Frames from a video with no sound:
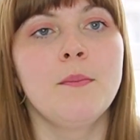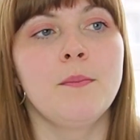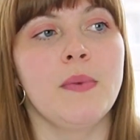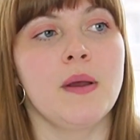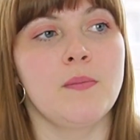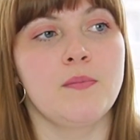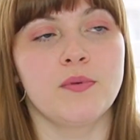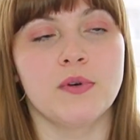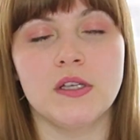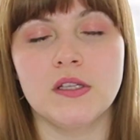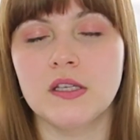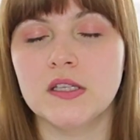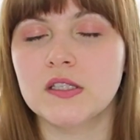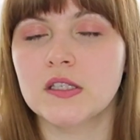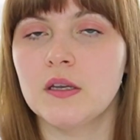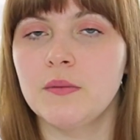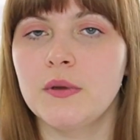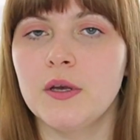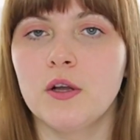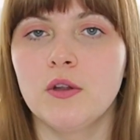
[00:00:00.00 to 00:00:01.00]
My breathing is
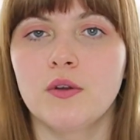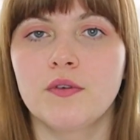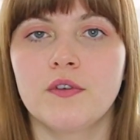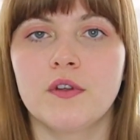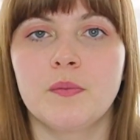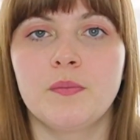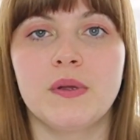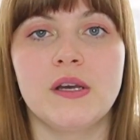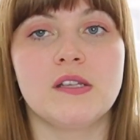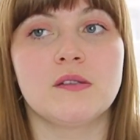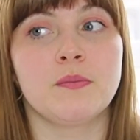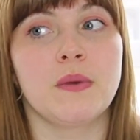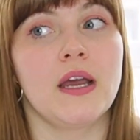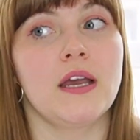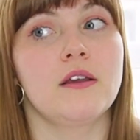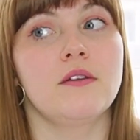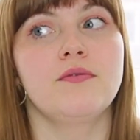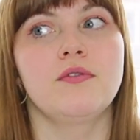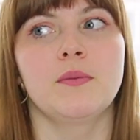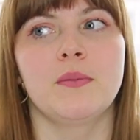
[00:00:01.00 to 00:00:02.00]
gonna be all over the place. My,
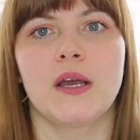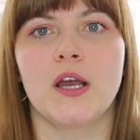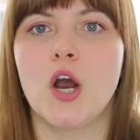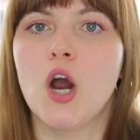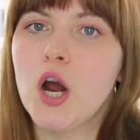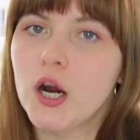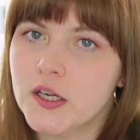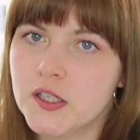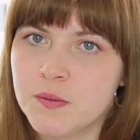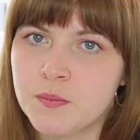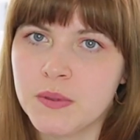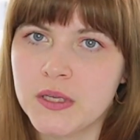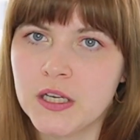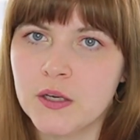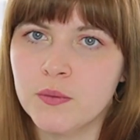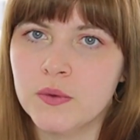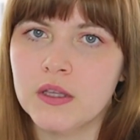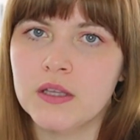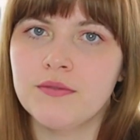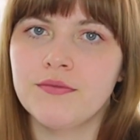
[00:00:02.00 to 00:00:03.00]
I can feel my heart's
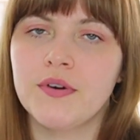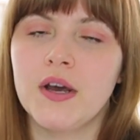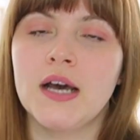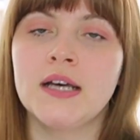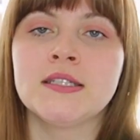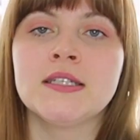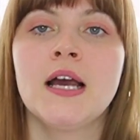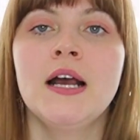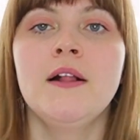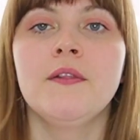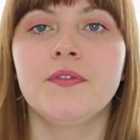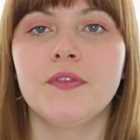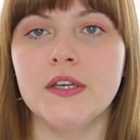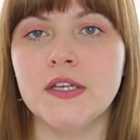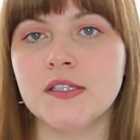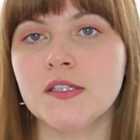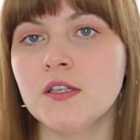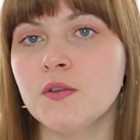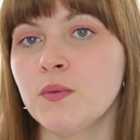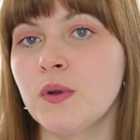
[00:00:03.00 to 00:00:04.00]
beating really fast.
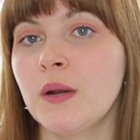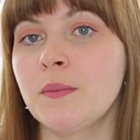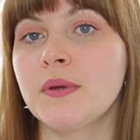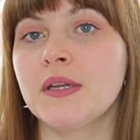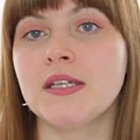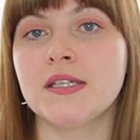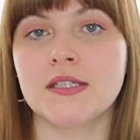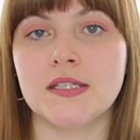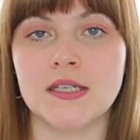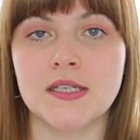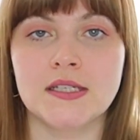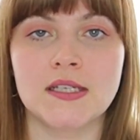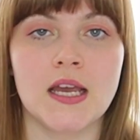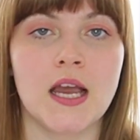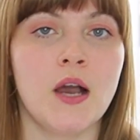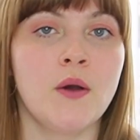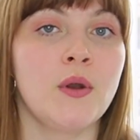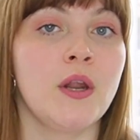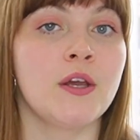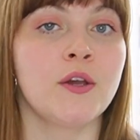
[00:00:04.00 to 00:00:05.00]
This is when I'm gonna sit
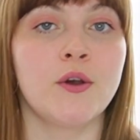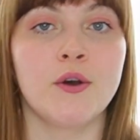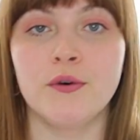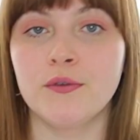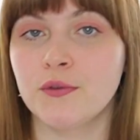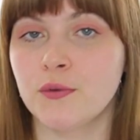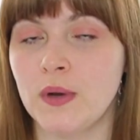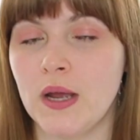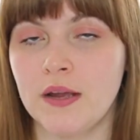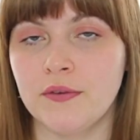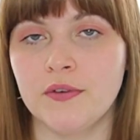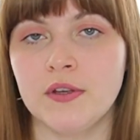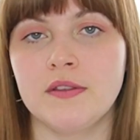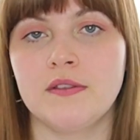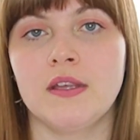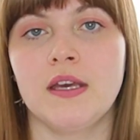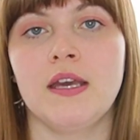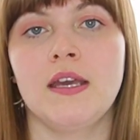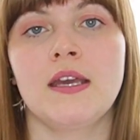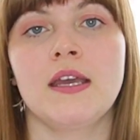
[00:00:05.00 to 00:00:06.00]
down and go through
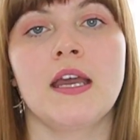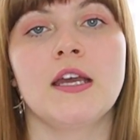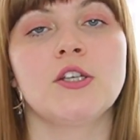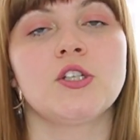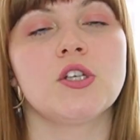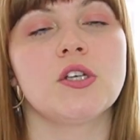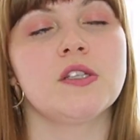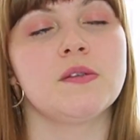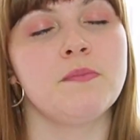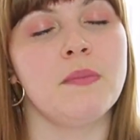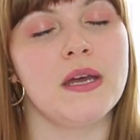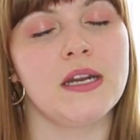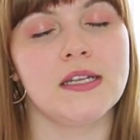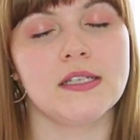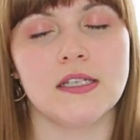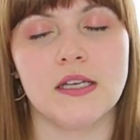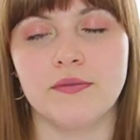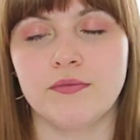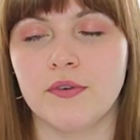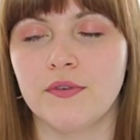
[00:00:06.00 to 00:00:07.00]
everything and just
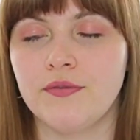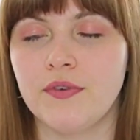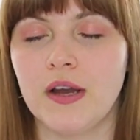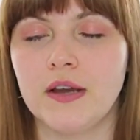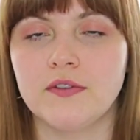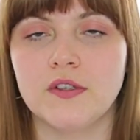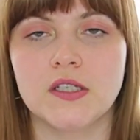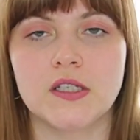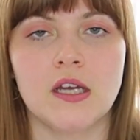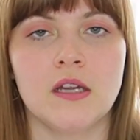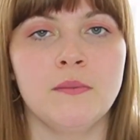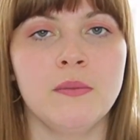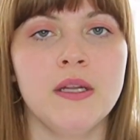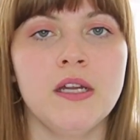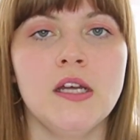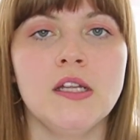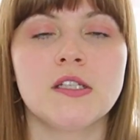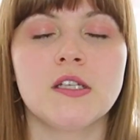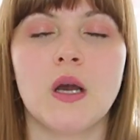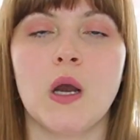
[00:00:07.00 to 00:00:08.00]
meditate meditate for five to 10
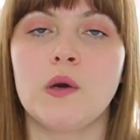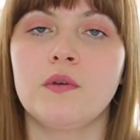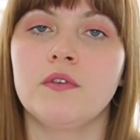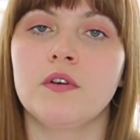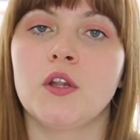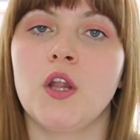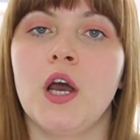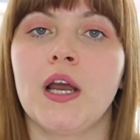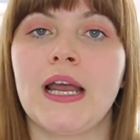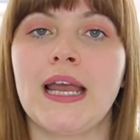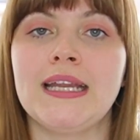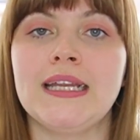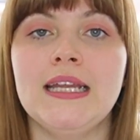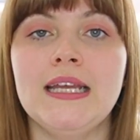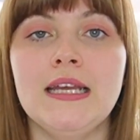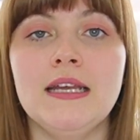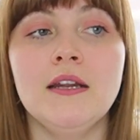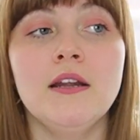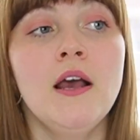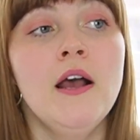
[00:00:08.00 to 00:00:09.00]
minutes, however long I
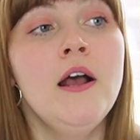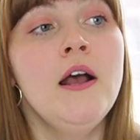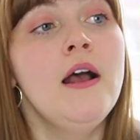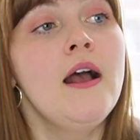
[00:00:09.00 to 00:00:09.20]
need.